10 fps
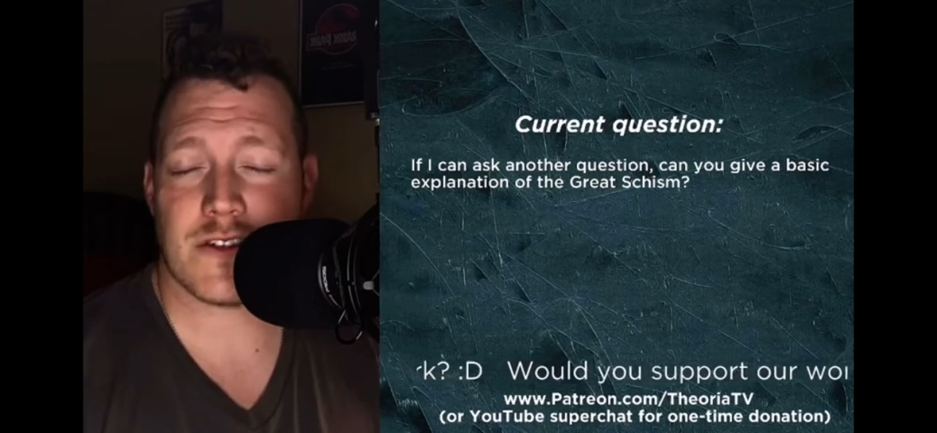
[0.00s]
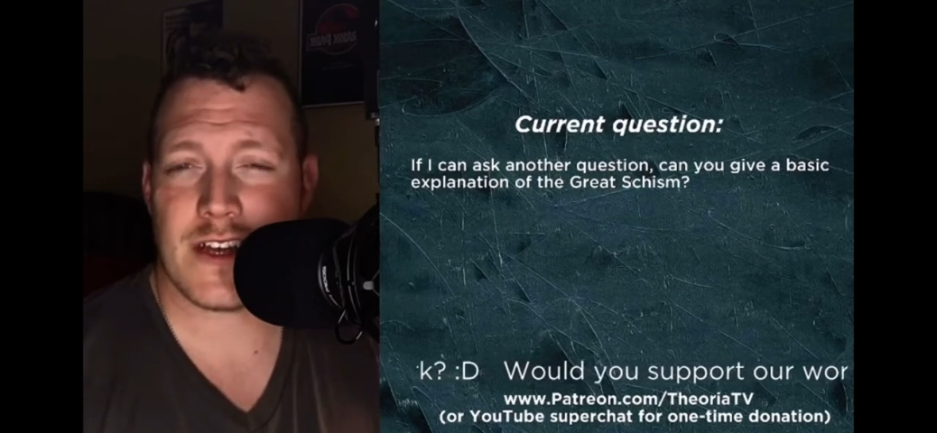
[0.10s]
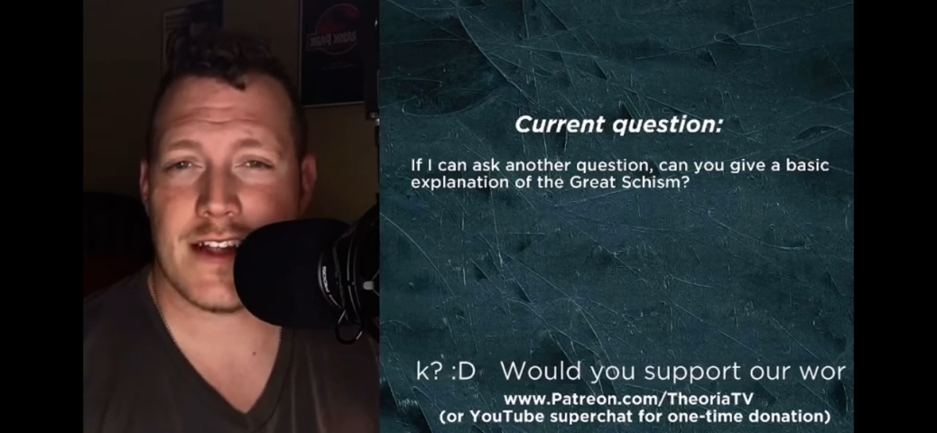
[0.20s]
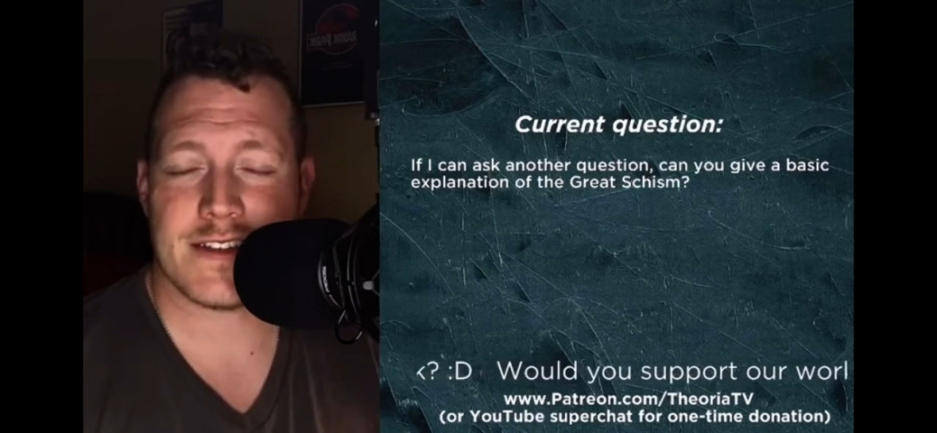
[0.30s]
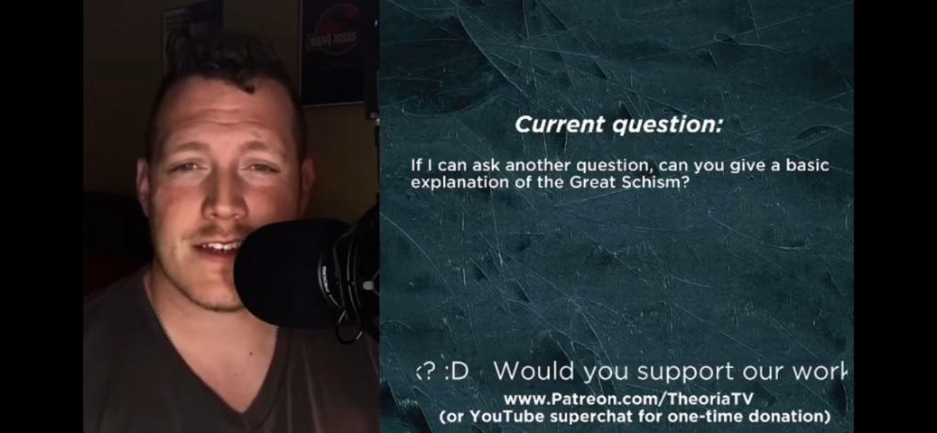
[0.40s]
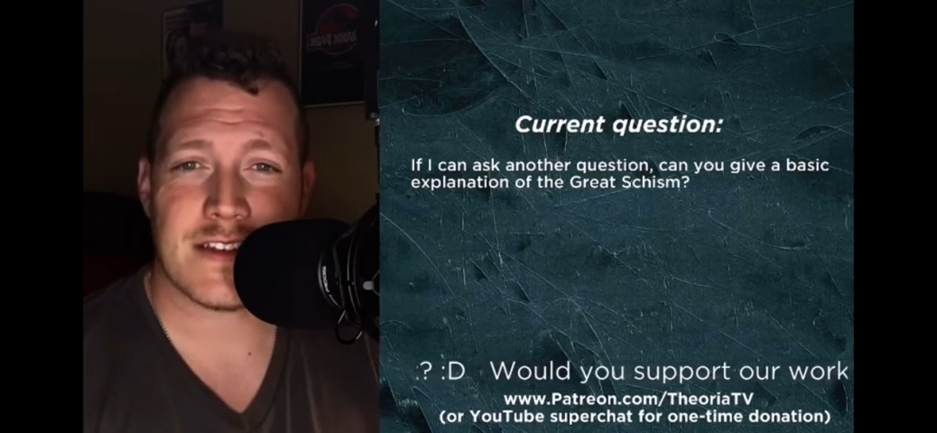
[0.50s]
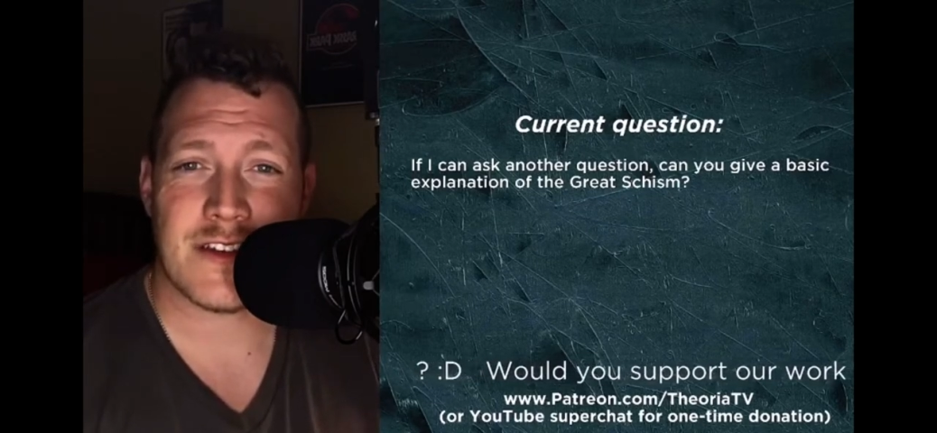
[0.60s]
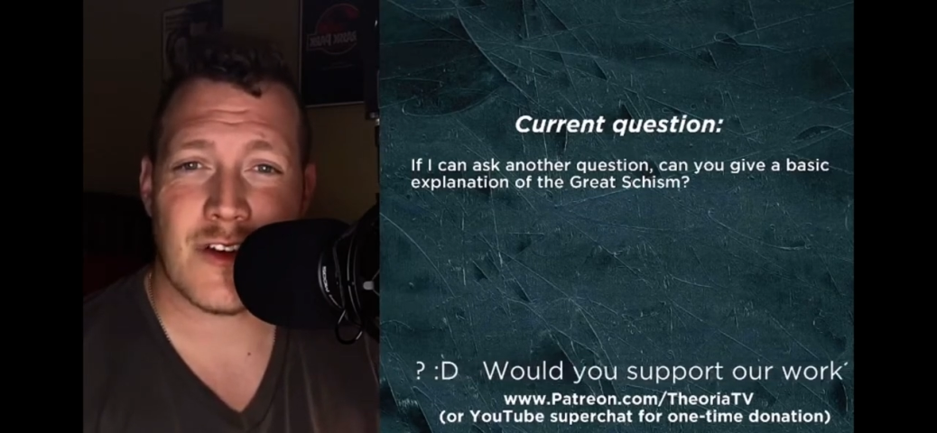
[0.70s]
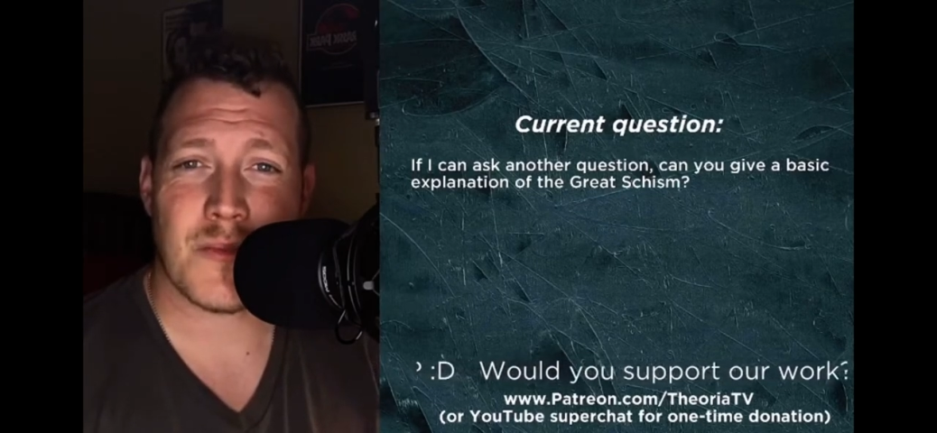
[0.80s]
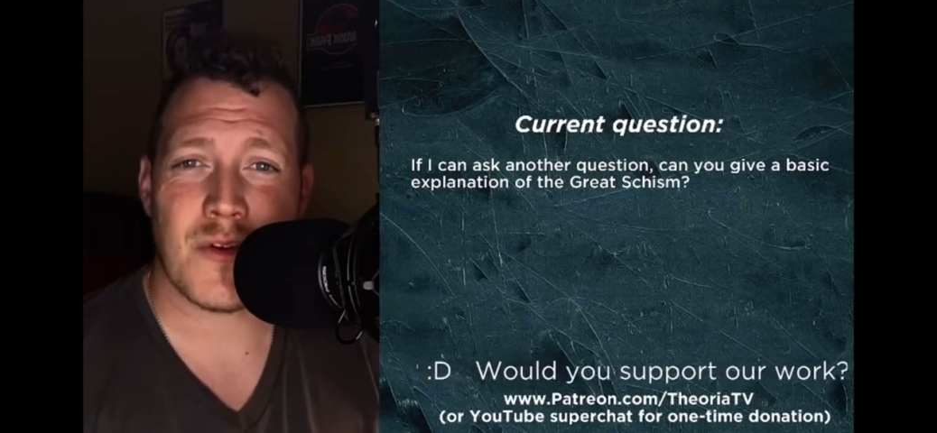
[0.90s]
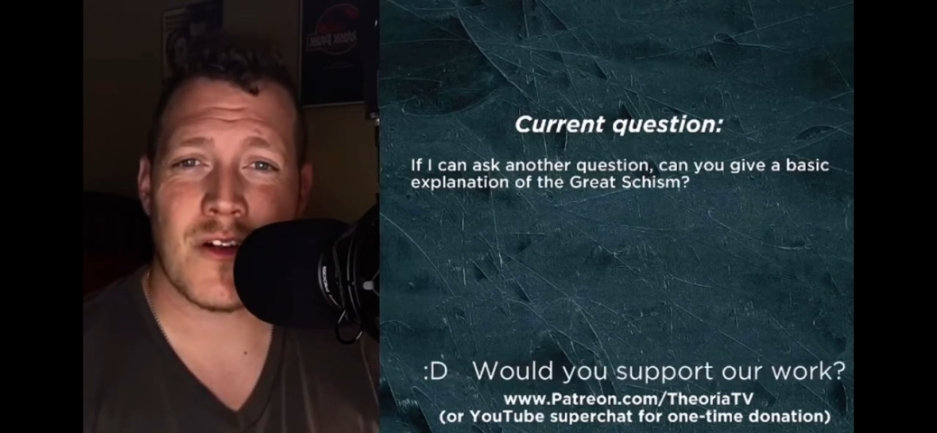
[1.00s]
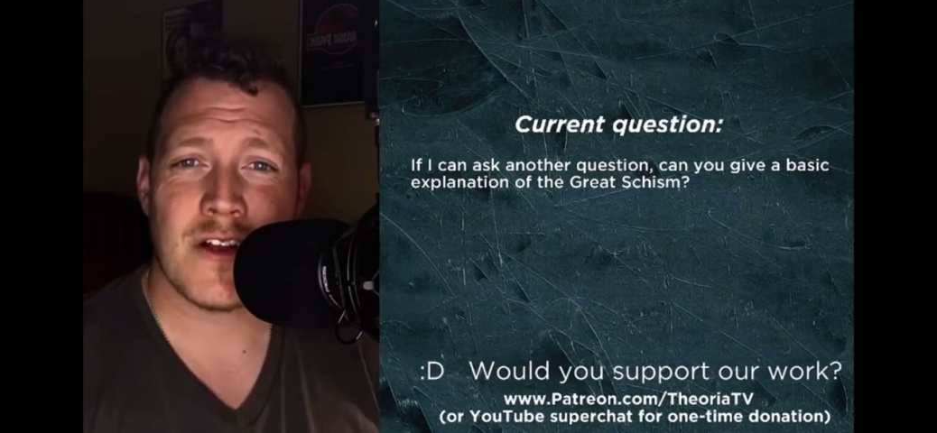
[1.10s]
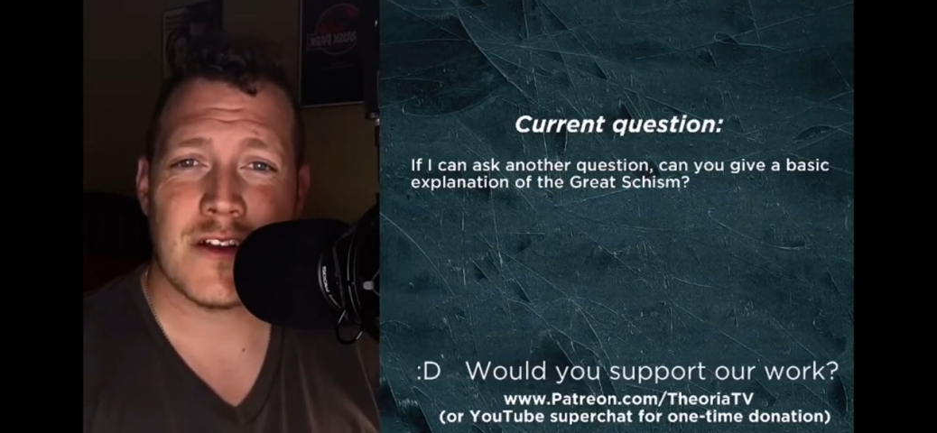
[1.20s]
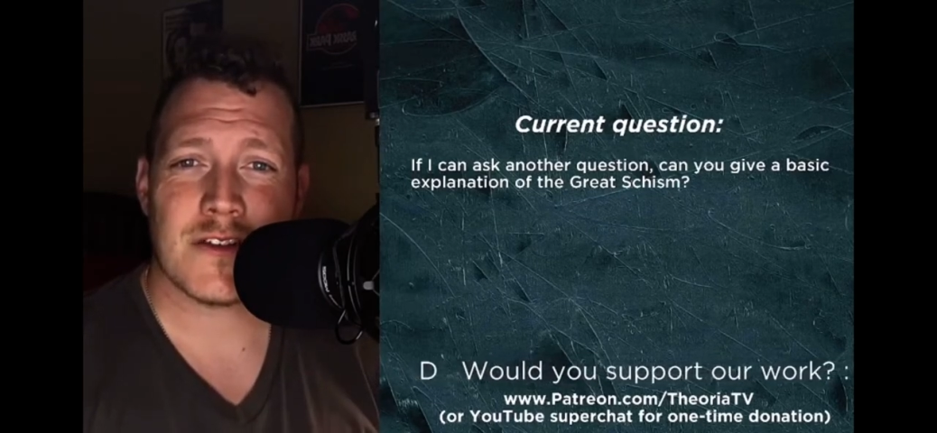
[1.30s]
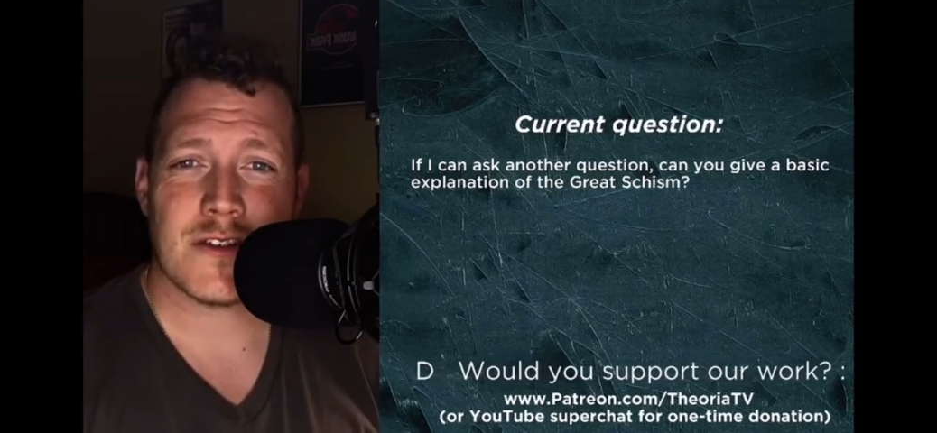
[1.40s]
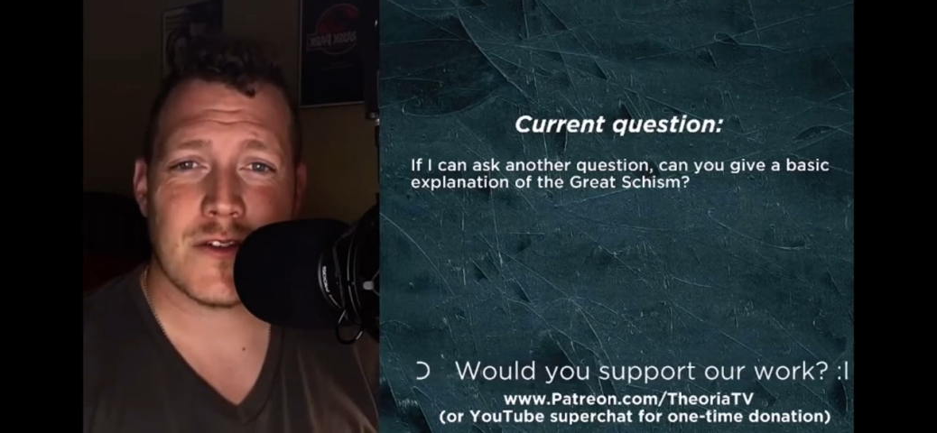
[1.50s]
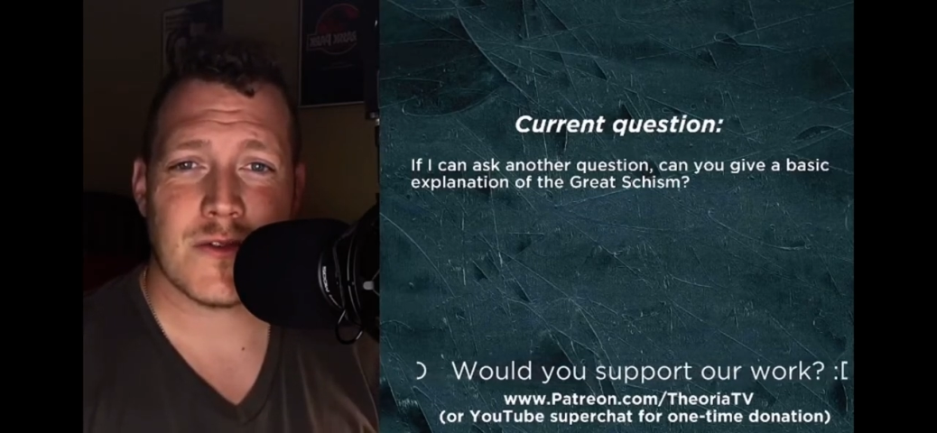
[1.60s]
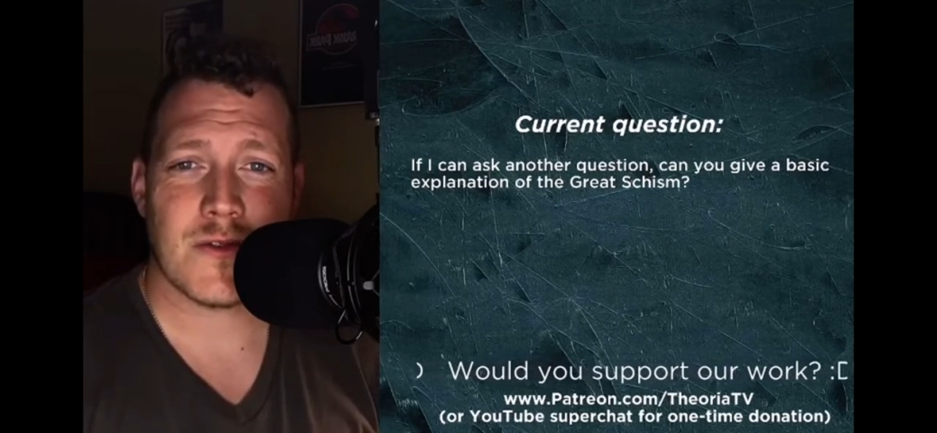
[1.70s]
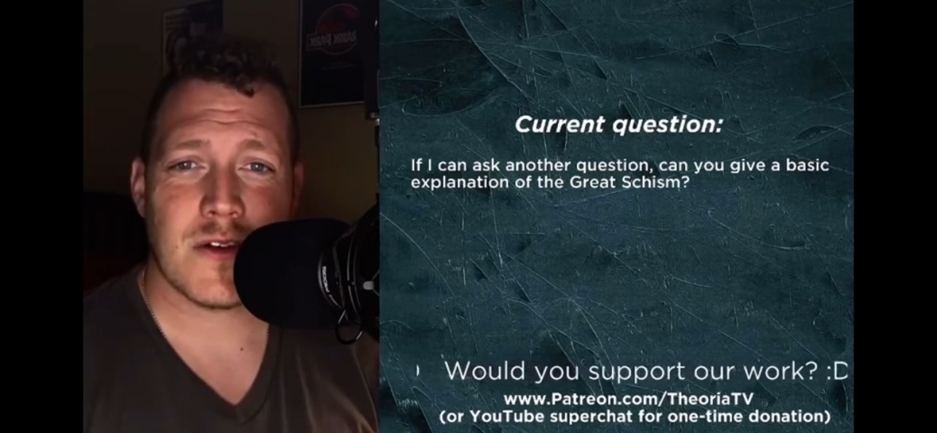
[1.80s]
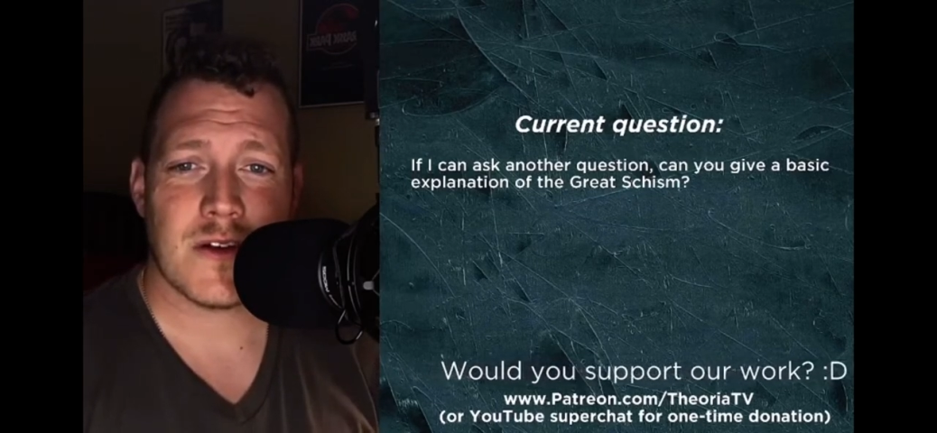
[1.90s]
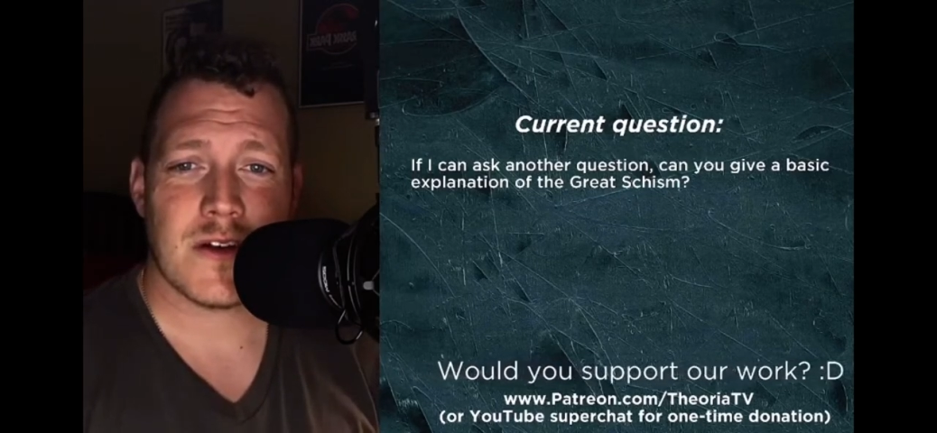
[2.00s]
Constantinople to